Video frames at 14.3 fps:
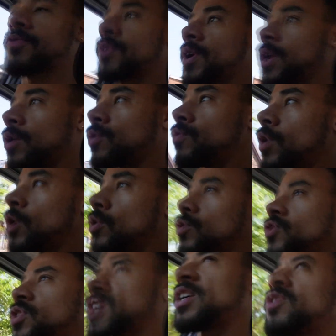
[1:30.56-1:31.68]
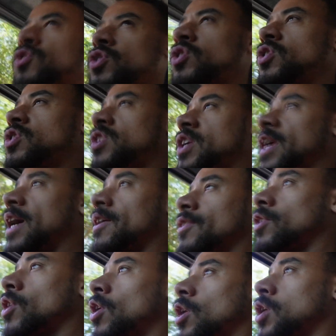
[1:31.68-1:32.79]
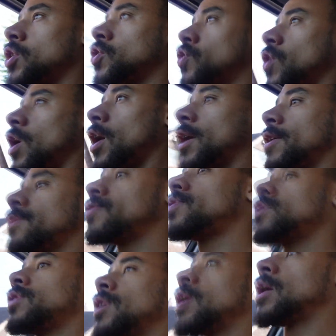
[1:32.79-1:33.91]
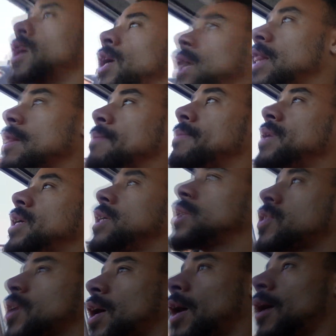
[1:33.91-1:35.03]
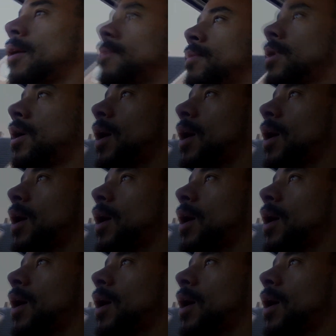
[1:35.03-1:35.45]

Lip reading: and are happy to take on the job, so that will come in a later vlog as they had no earlier spots. We